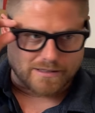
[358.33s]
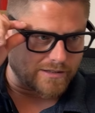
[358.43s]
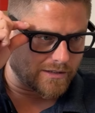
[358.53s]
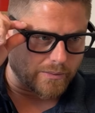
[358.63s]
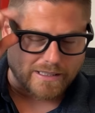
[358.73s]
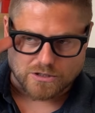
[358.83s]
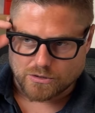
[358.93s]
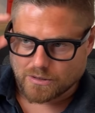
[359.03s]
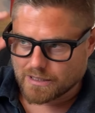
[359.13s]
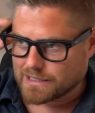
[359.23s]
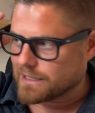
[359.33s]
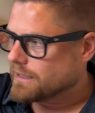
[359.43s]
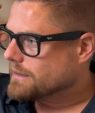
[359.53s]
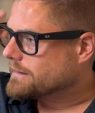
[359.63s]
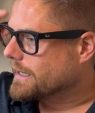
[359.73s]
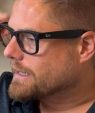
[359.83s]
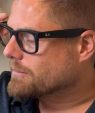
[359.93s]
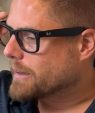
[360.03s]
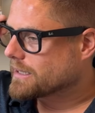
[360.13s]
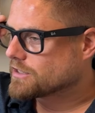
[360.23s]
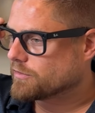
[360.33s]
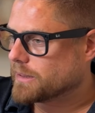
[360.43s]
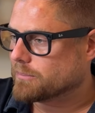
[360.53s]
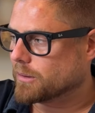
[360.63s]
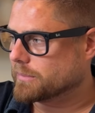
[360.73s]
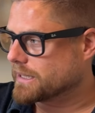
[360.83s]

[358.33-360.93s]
this in a restaurant taking pics of people,